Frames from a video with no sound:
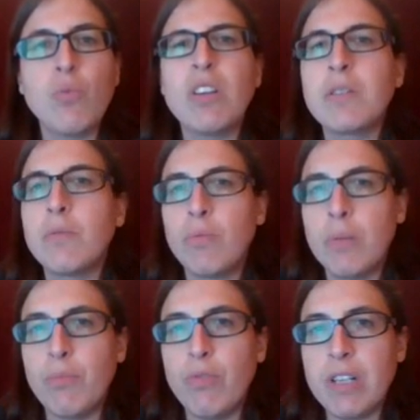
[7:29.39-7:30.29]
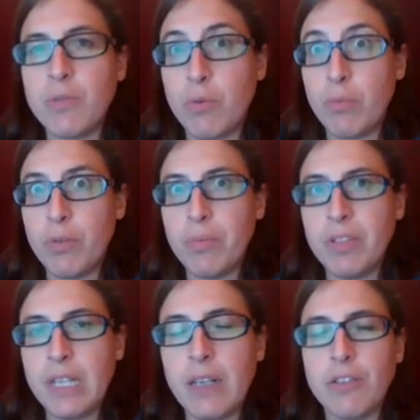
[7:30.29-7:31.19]
whilst rib moraines were
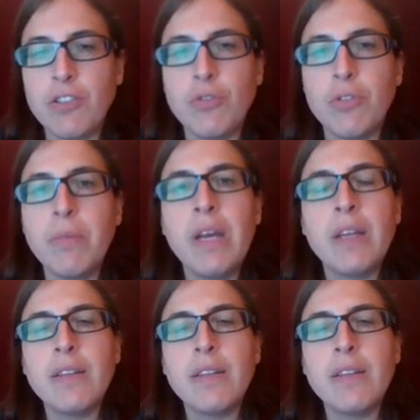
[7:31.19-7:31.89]
perpendicular to them.